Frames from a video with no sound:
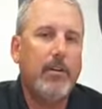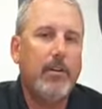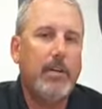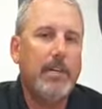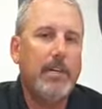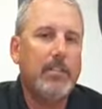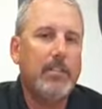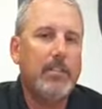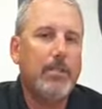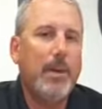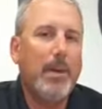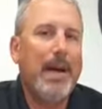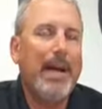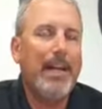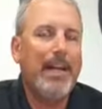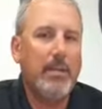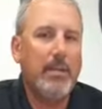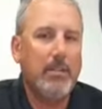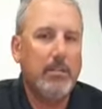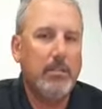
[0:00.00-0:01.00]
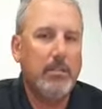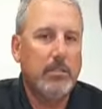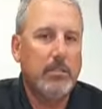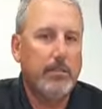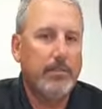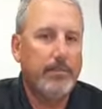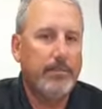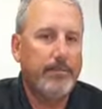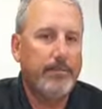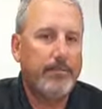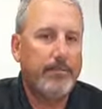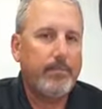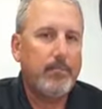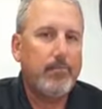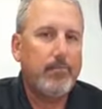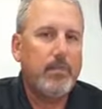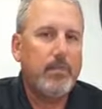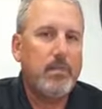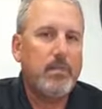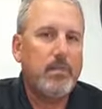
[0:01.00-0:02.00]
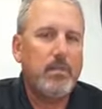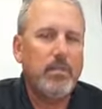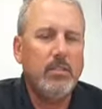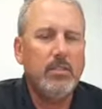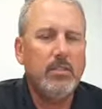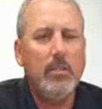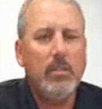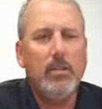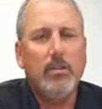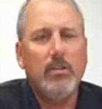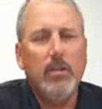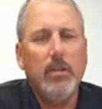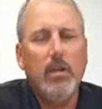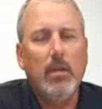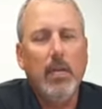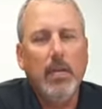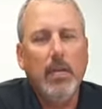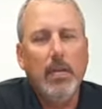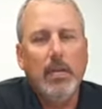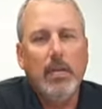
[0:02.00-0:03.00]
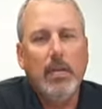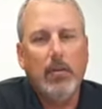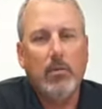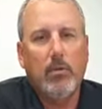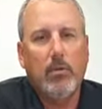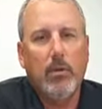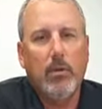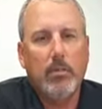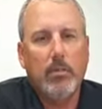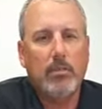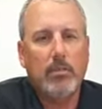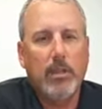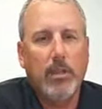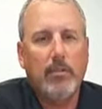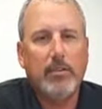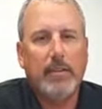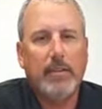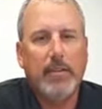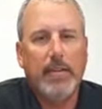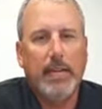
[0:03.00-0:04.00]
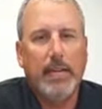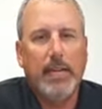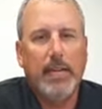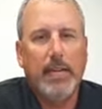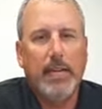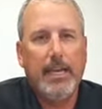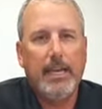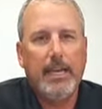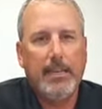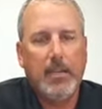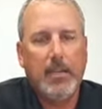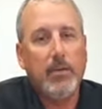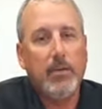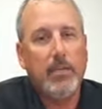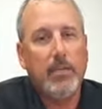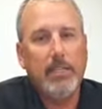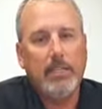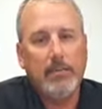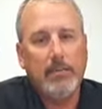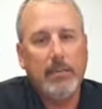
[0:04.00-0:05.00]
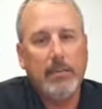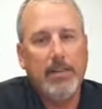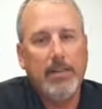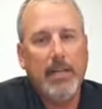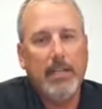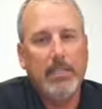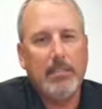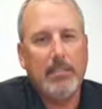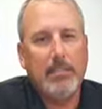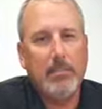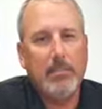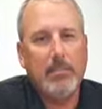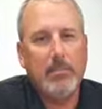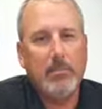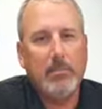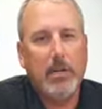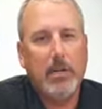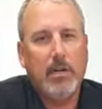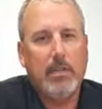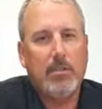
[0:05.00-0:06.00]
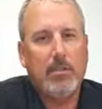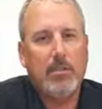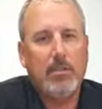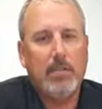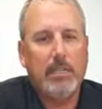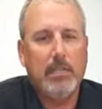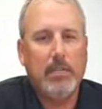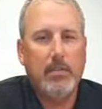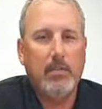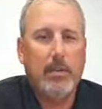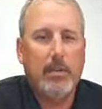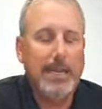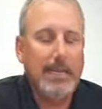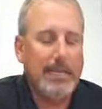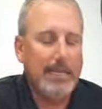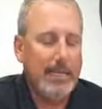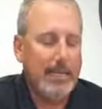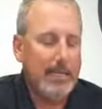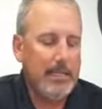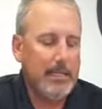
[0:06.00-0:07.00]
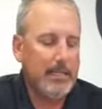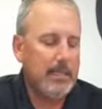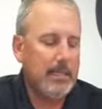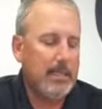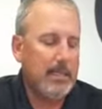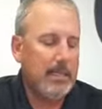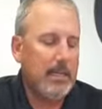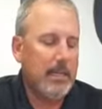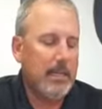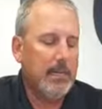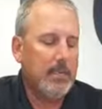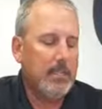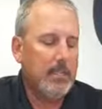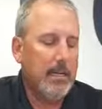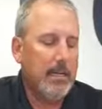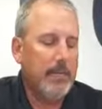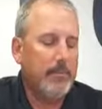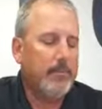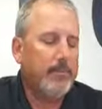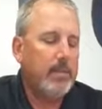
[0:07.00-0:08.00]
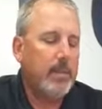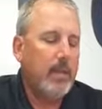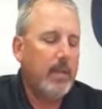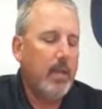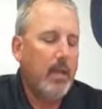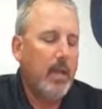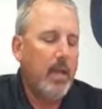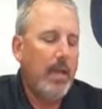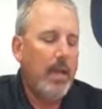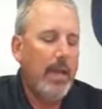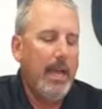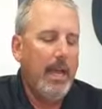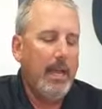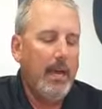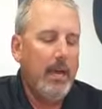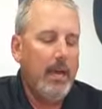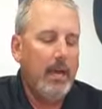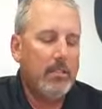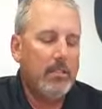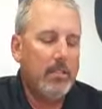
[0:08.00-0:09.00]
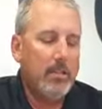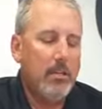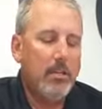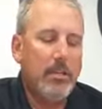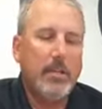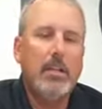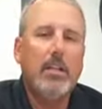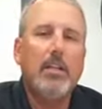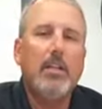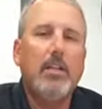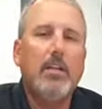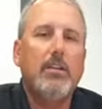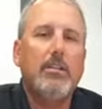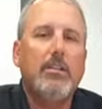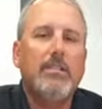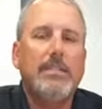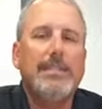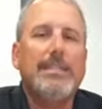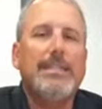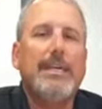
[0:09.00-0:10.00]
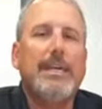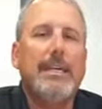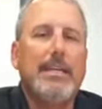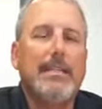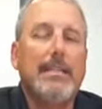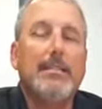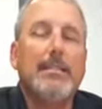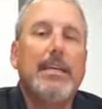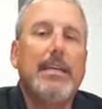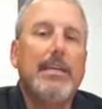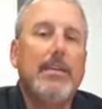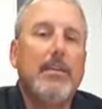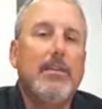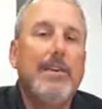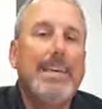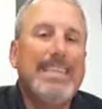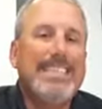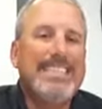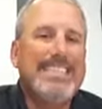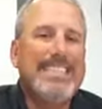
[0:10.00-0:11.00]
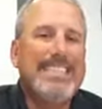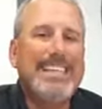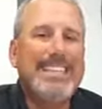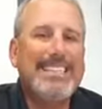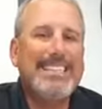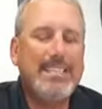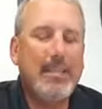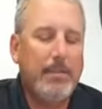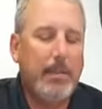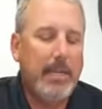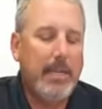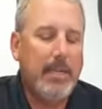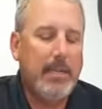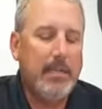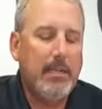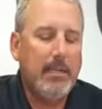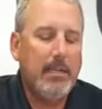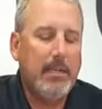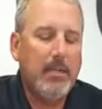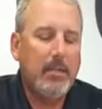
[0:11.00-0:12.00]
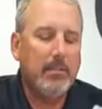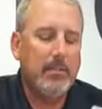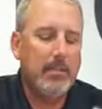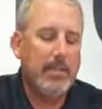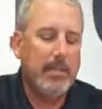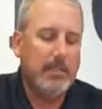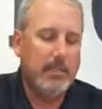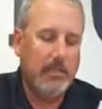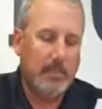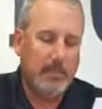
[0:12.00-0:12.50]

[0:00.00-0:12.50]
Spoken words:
expires. So if you wrote this offer today and you only want it to be valid till tomorrow, then you write that into the contract. And also the closing date, the date you anticipate closing,